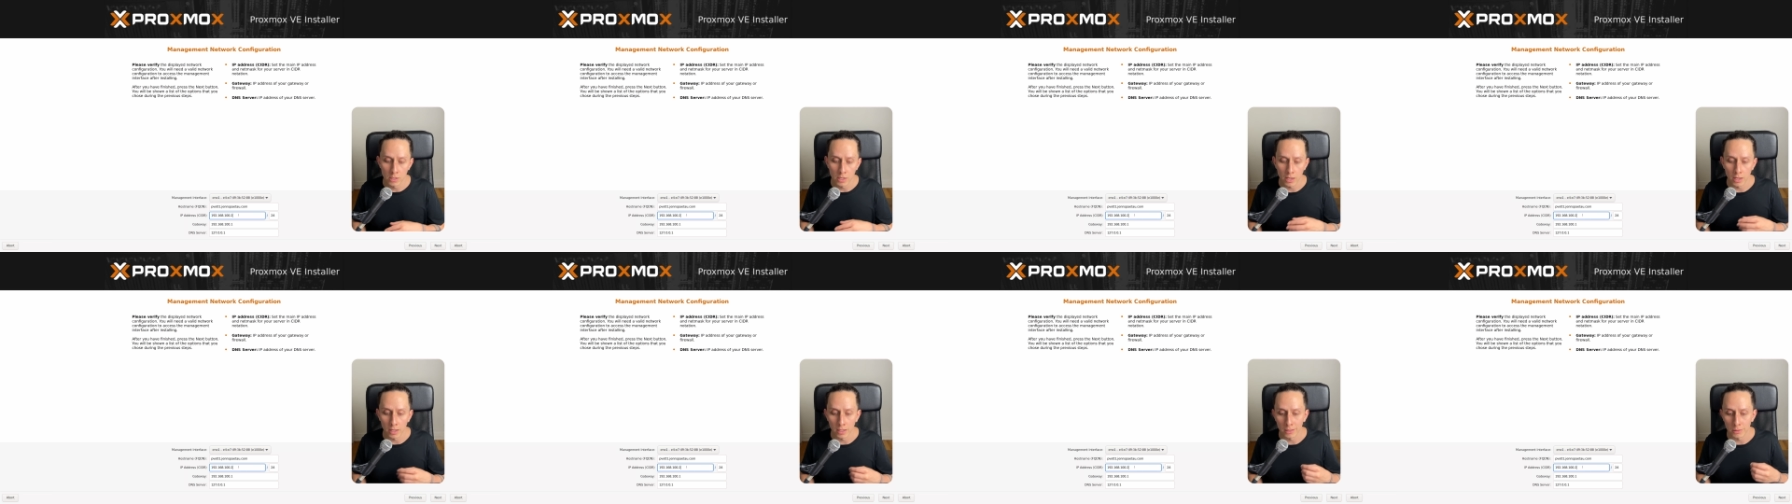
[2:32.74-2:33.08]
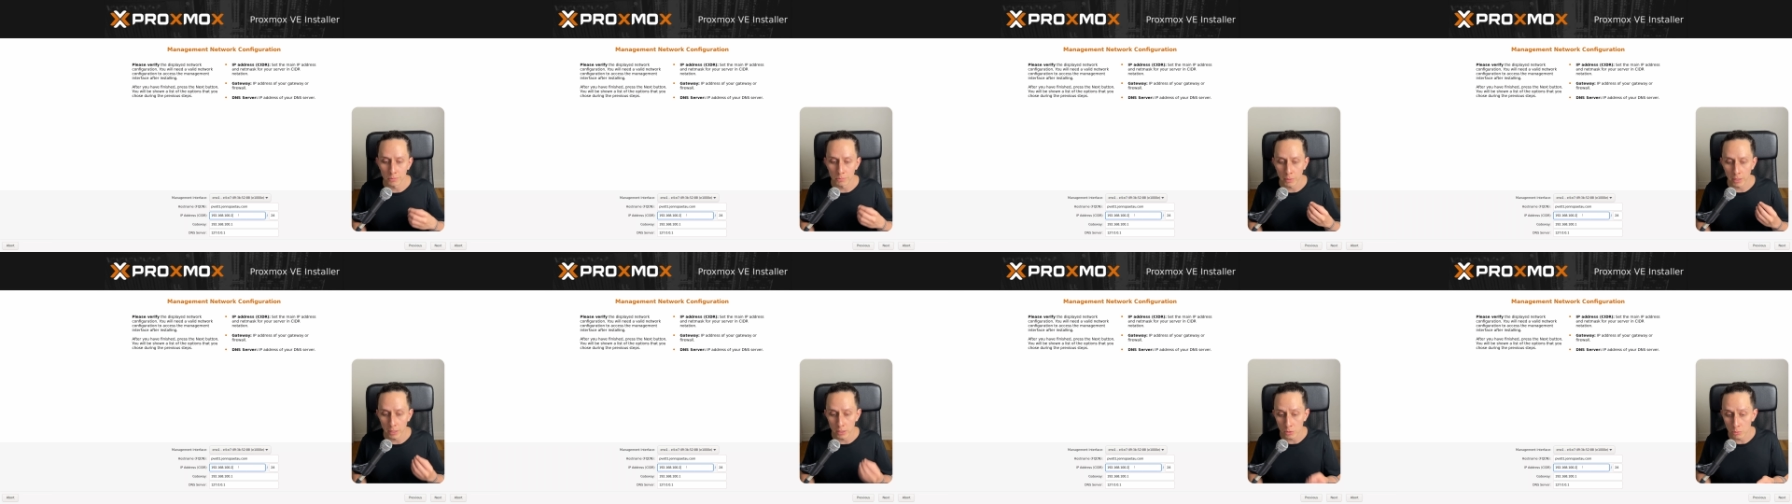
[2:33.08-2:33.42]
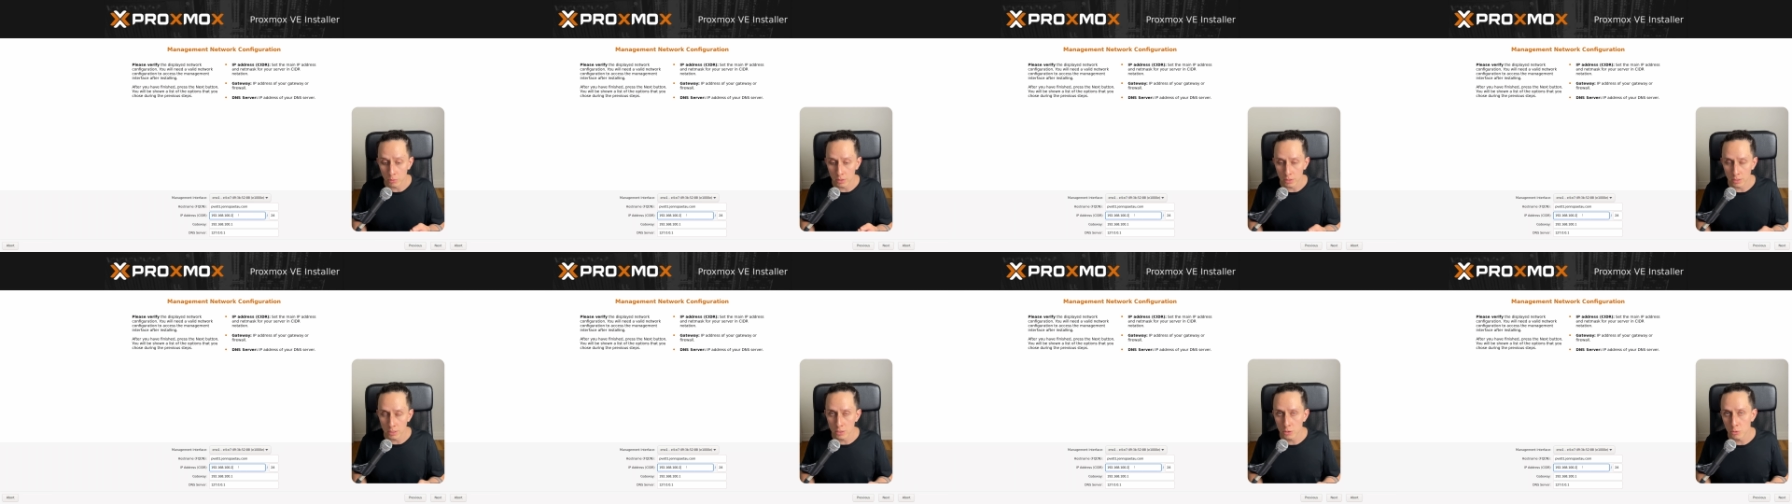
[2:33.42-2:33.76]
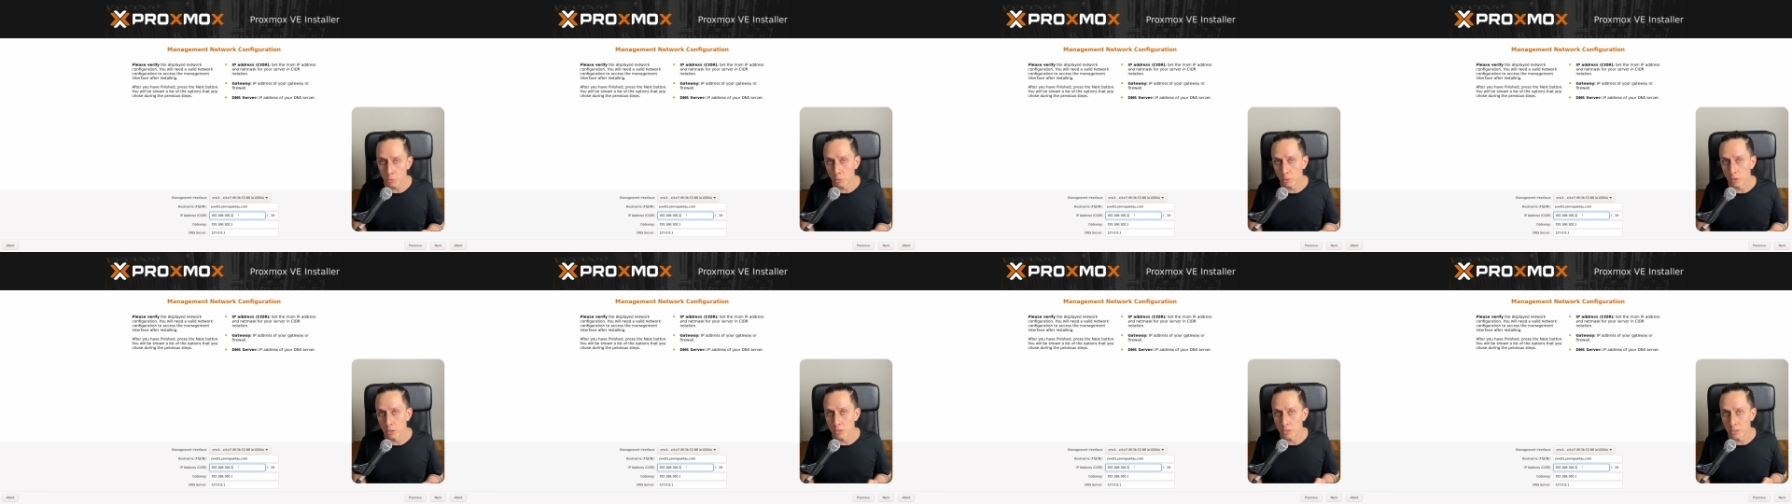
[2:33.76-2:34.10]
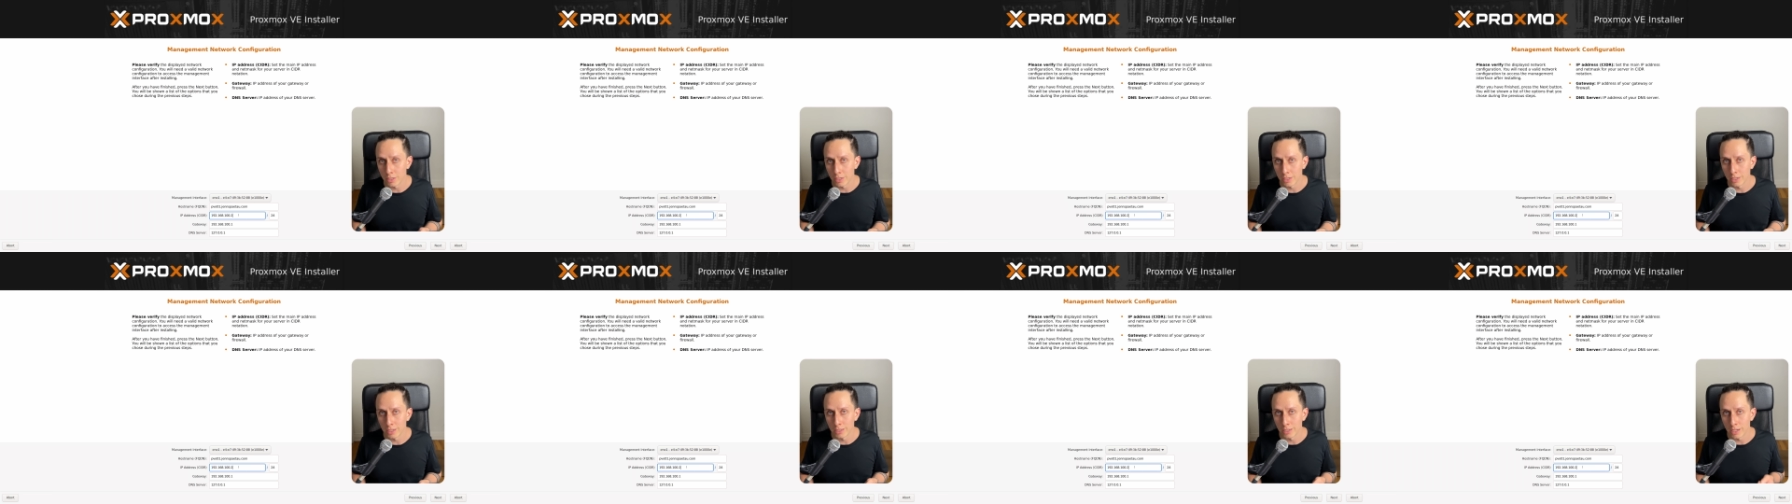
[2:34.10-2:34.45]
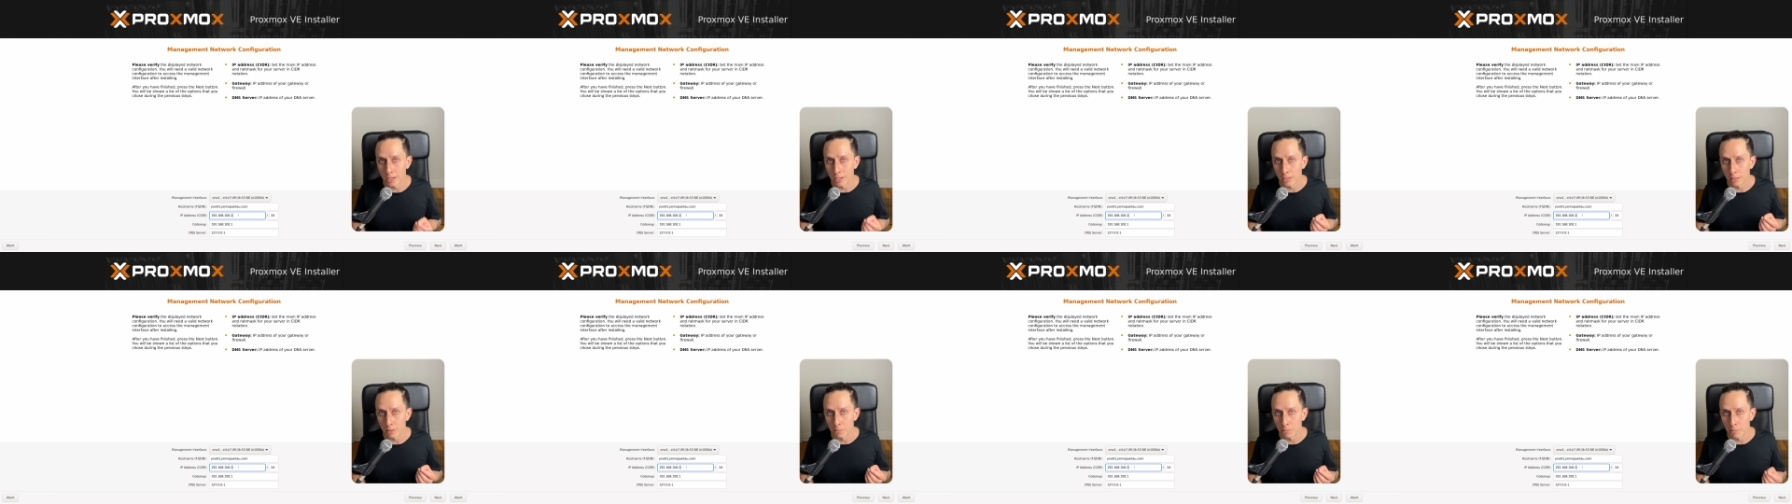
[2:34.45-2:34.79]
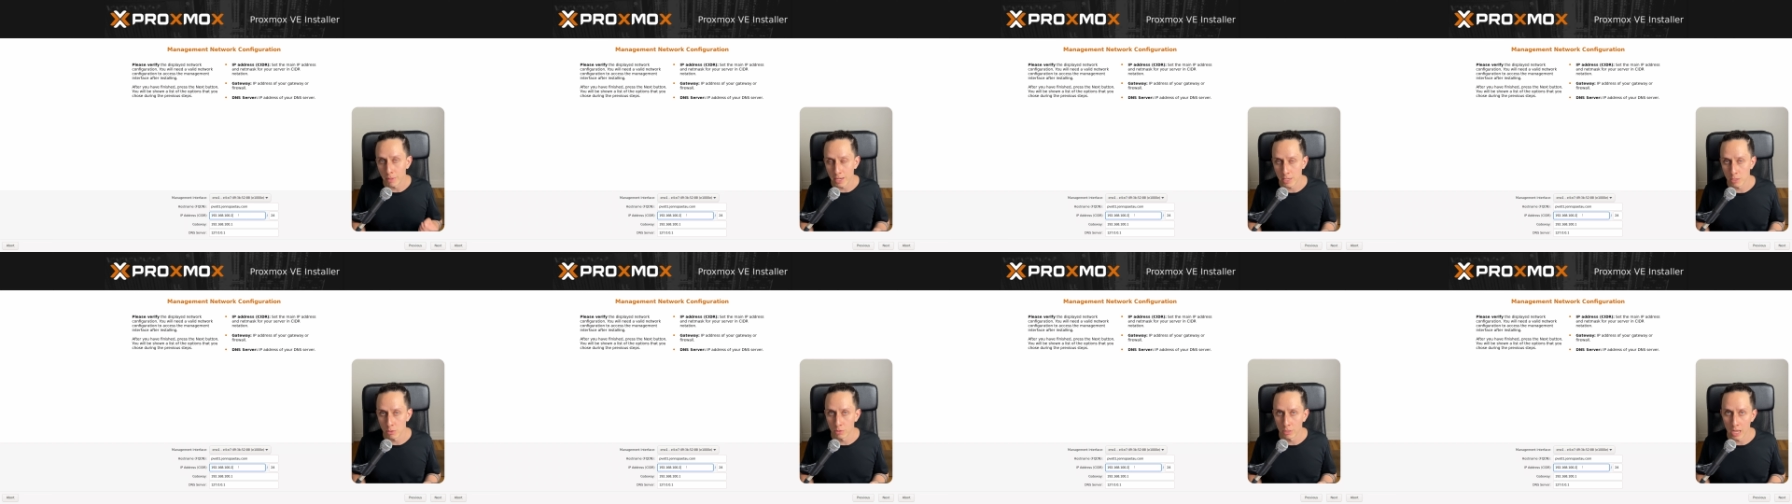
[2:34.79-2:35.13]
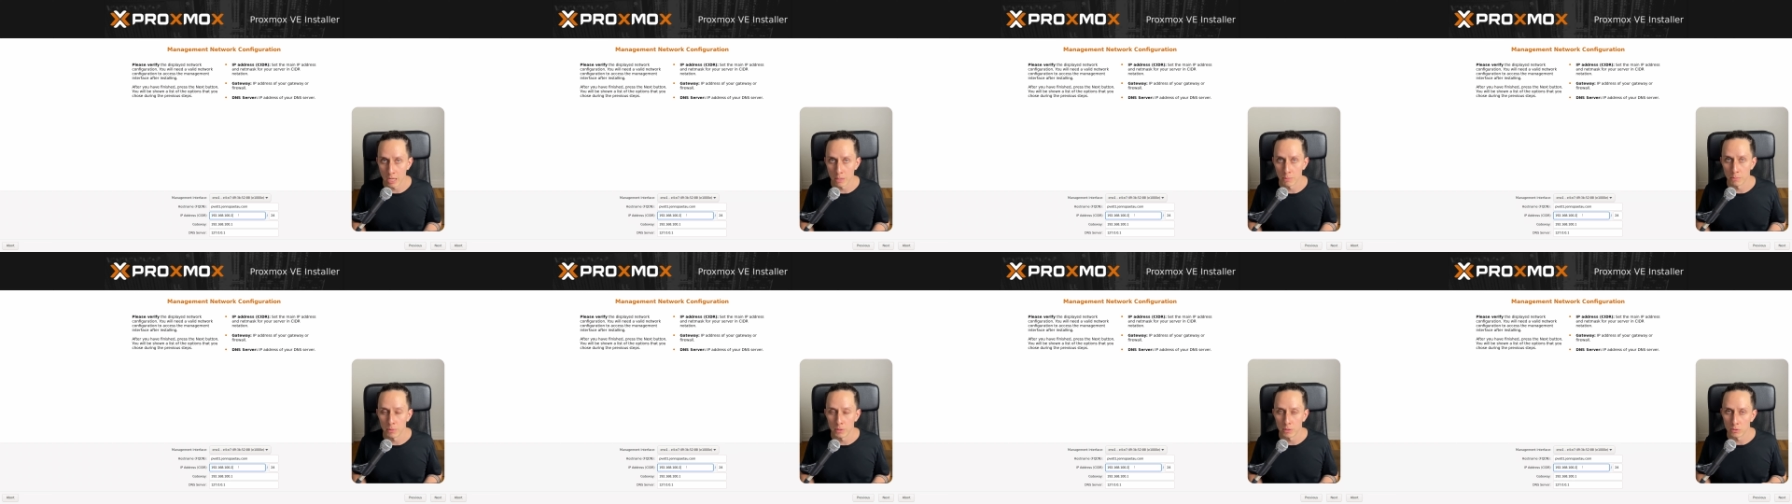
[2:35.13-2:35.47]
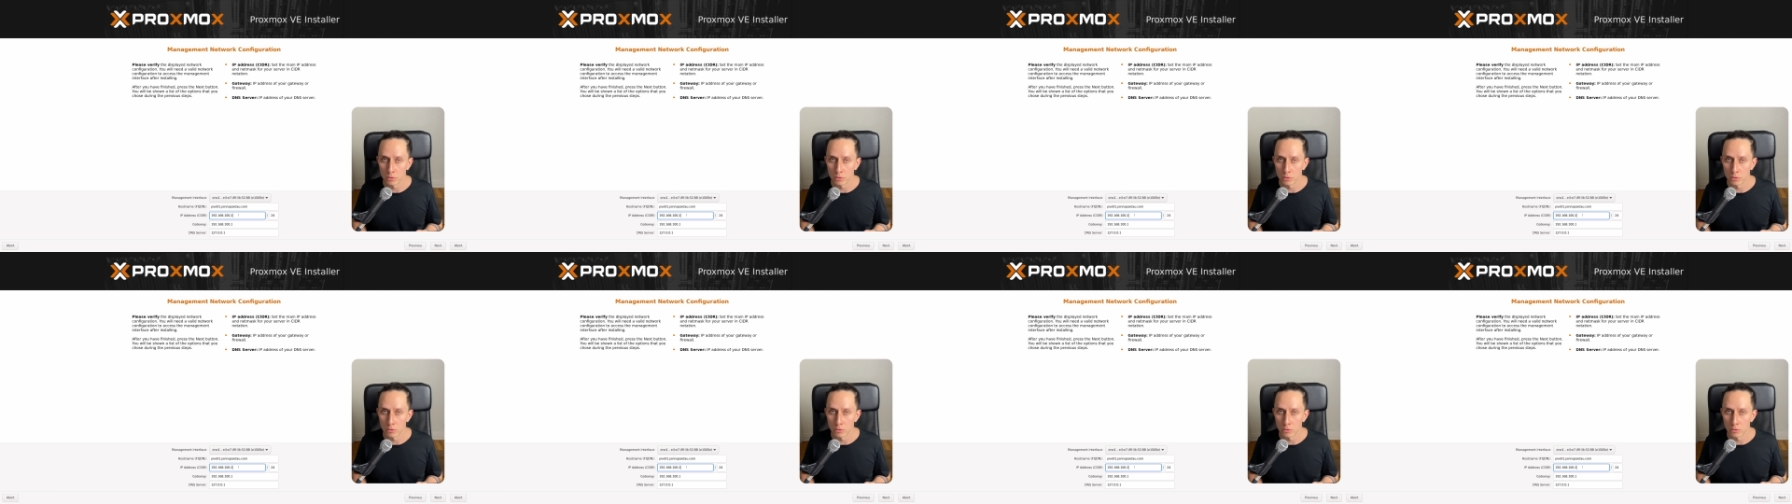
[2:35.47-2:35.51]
And by doing this, we're setting a, a manual IP.